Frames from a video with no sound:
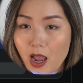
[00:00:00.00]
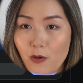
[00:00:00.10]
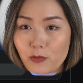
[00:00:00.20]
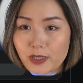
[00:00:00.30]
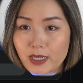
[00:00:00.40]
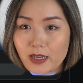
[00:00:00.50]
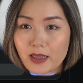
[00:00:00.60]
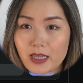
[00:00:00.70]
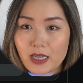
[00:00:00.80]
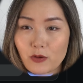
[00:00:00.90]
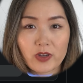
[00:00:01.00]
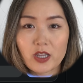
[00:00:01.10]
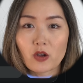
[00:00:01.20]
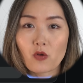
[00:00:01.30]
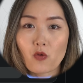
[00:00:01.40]
I would say the
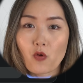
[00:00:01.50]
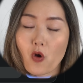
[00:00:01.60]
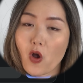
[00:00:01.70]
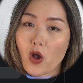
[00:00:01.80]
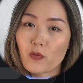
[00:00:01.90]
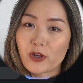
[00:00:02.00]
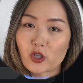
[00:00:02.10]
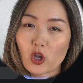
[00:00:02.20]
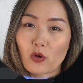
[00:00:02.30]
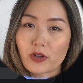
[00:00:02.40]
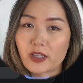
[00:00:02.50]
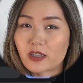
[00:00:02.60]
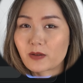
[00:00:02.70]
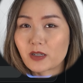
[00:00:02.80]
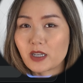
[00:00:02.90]
video
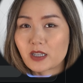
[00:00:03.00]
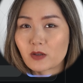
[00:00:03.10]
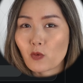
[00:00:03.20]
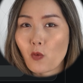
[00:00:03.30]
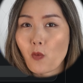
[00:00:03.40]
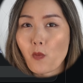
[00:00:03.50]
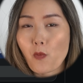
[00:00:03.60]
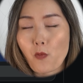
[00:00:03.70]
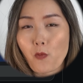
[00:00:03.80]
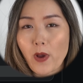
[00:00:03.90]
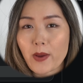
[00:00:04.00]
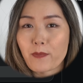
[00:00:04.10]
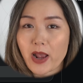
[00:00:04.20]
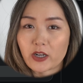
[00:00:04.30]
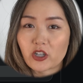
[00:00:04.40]
result it's way
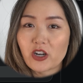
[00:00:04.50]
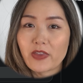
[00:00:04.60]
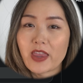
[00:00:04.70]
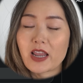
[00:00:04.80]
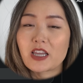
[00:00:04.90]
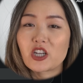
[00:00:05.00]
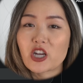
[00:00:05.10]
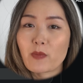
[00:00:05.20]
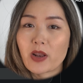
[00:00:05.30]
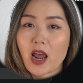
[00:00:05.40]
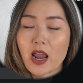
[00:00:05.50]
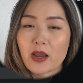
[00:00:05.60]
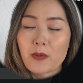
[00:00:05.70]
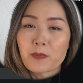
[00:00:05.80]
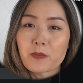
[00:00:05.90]
better than the
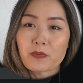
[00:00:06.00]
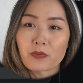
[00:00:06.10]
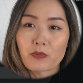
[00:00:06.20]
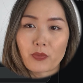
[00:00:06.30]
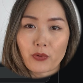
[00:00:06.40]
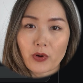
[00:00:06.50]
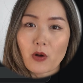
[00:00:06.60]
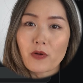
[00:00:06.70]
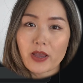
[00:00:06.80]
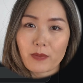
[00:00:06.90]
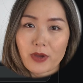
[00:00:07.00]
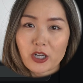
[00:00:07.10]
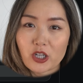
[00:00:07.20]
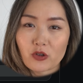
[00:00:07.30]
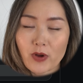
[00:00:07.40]
Gemini Pro
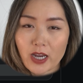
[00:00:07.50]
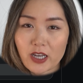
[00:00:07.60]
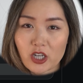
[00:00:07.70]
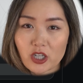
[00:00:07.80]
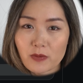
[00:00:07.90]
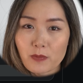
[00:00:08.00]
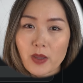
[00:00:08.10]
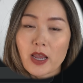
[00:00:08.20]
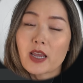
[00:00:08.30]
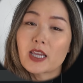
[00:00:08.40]
image recognition.